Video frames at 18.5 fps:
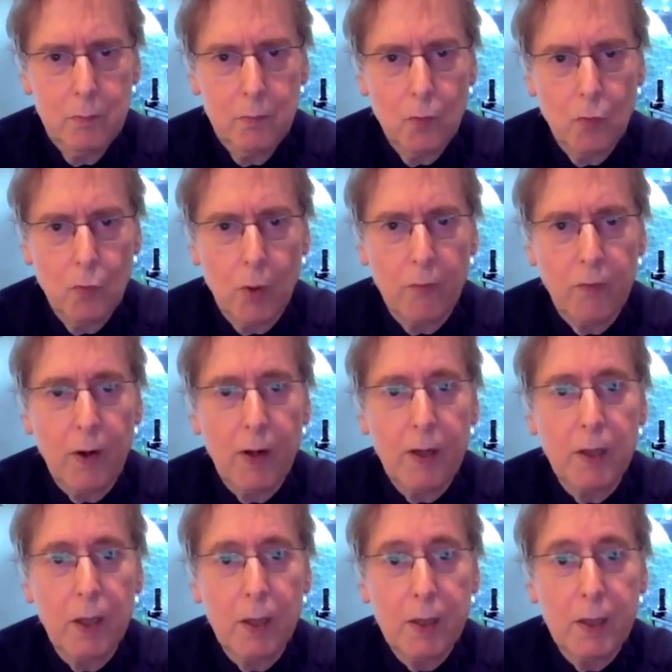We're very
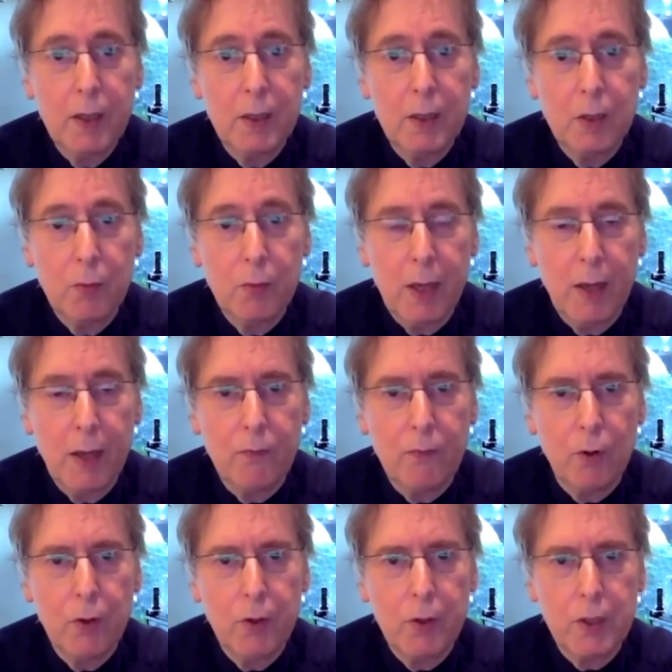lucky in that we have
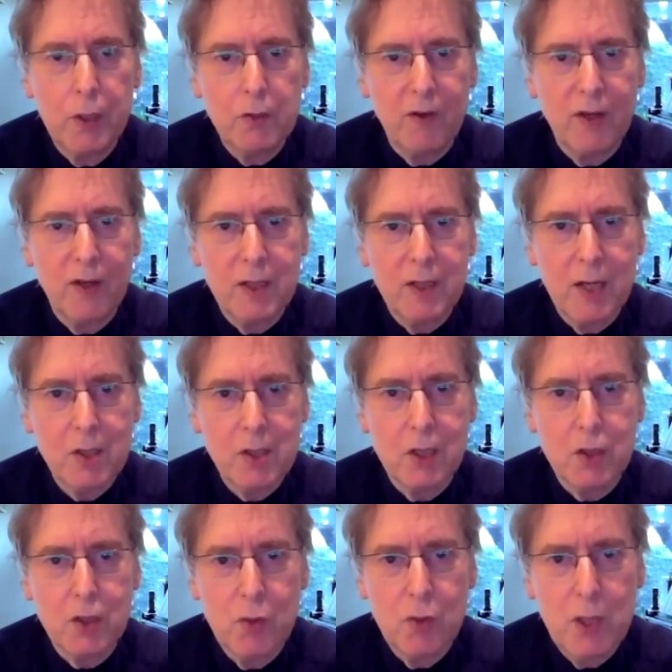all of these
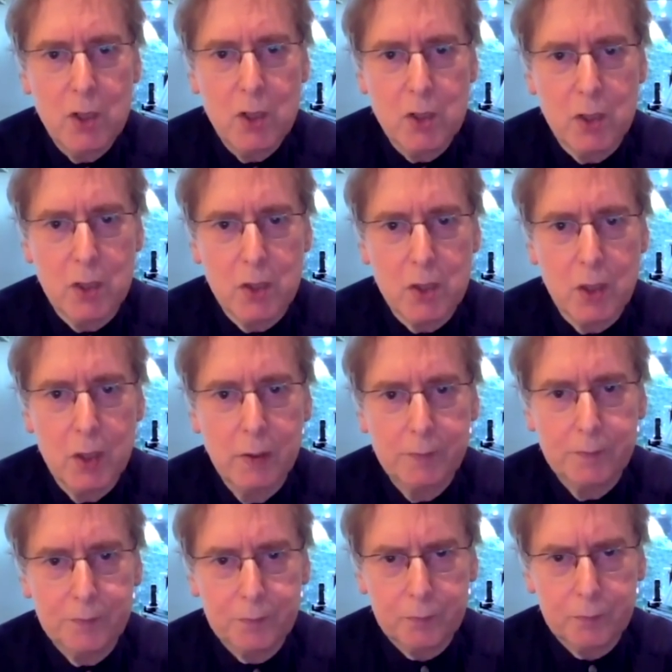fantastic treatises.
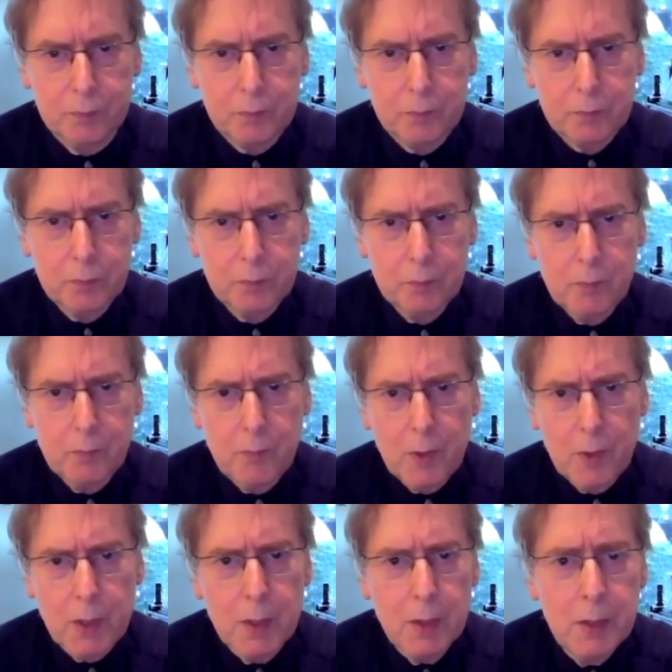
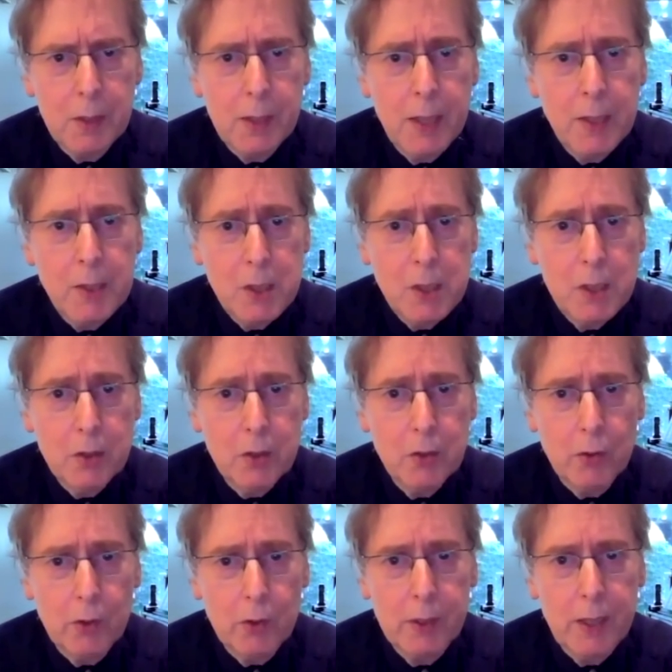In the 18th
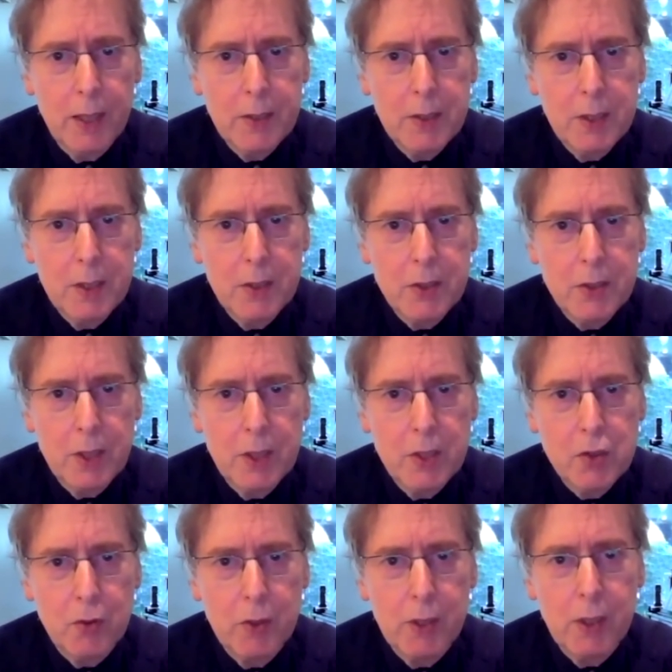and early 19th
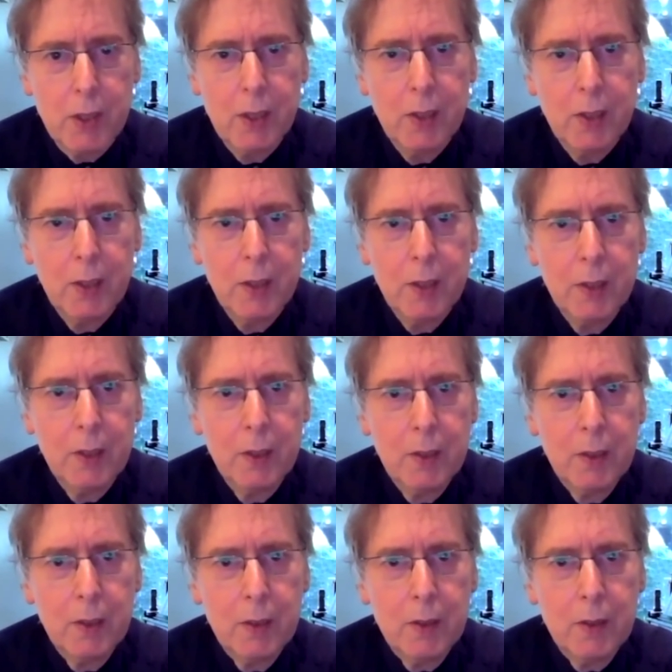century,
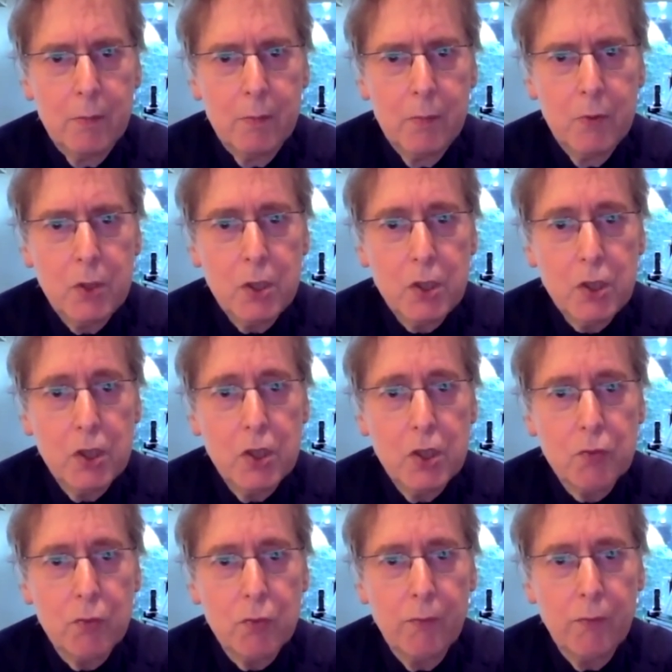
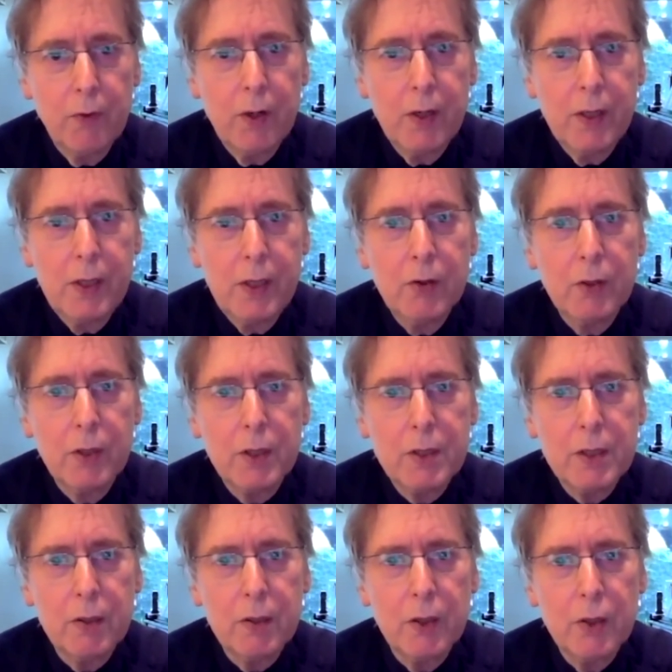musicians were very eager to
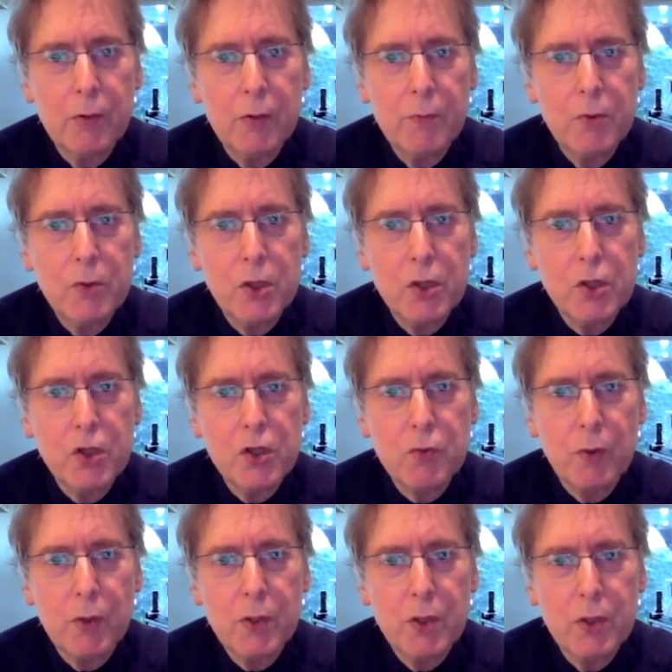tell other musicians
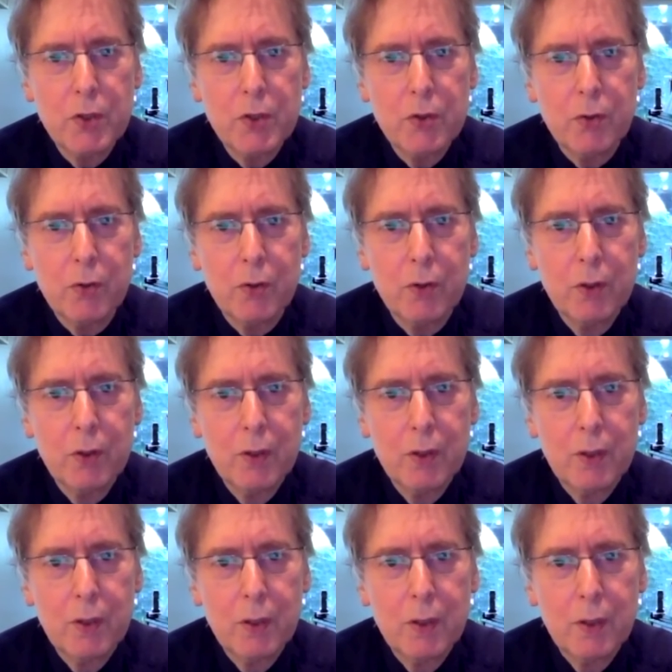what to do.
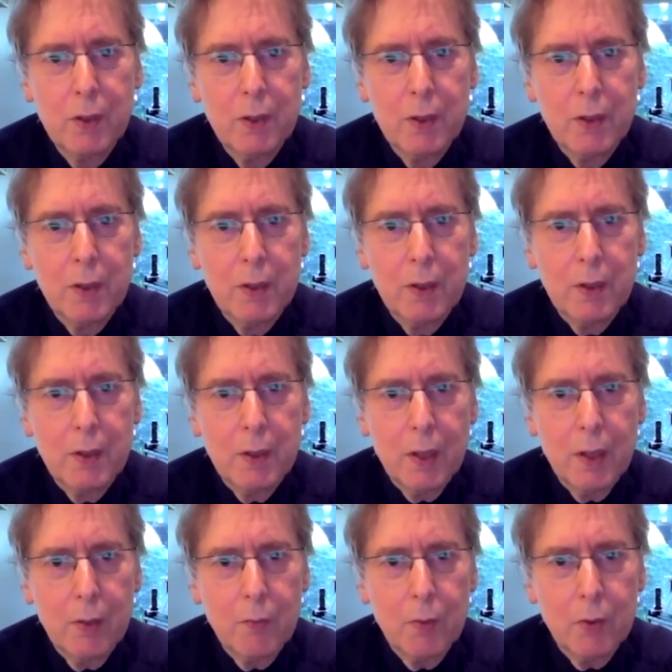
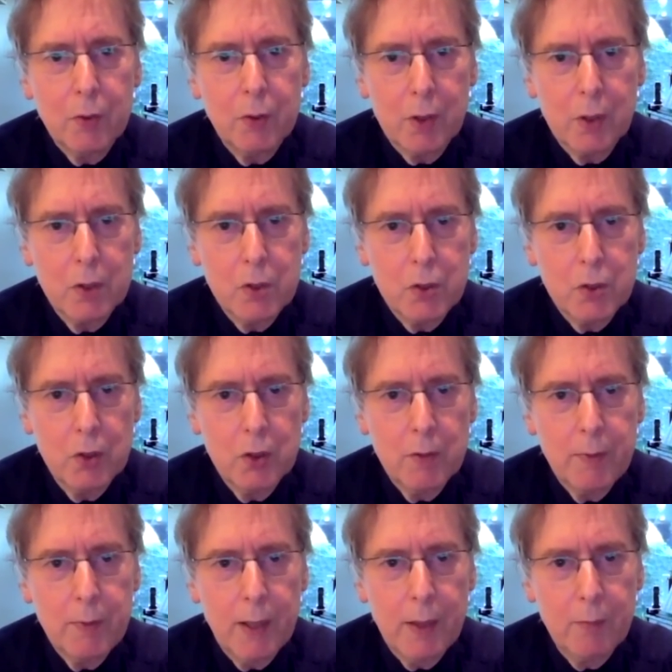And what they're concerned
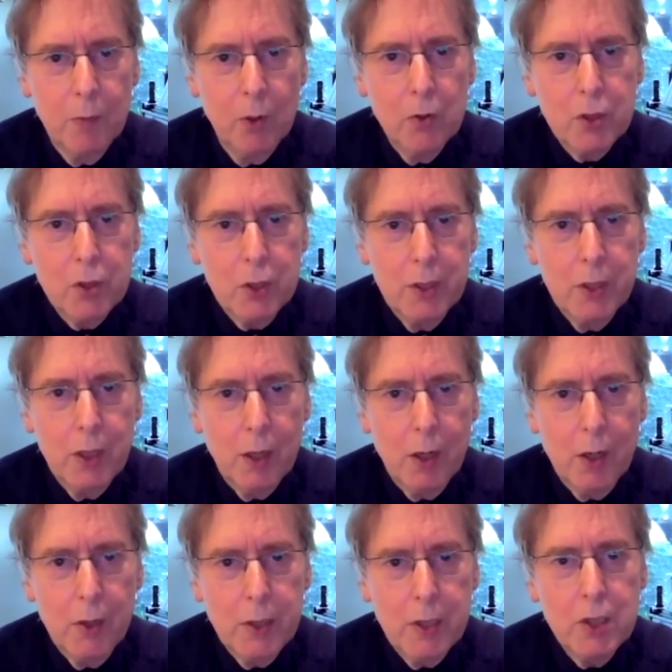about mostly
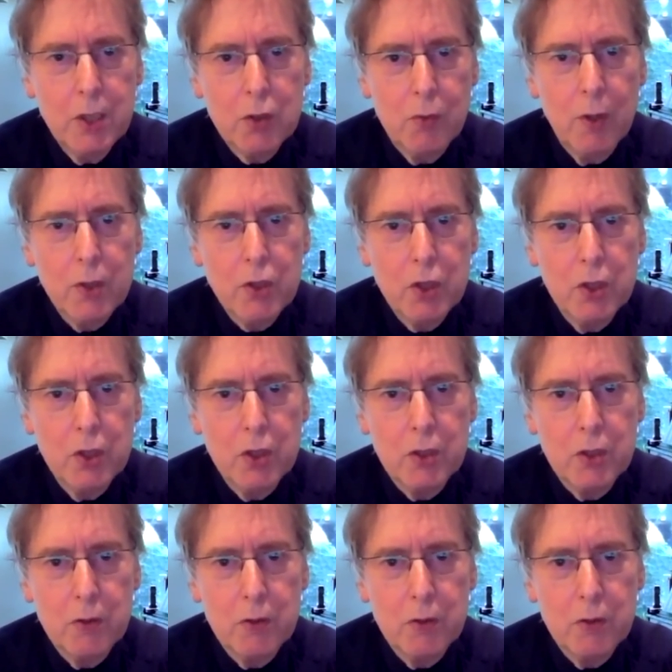are these questions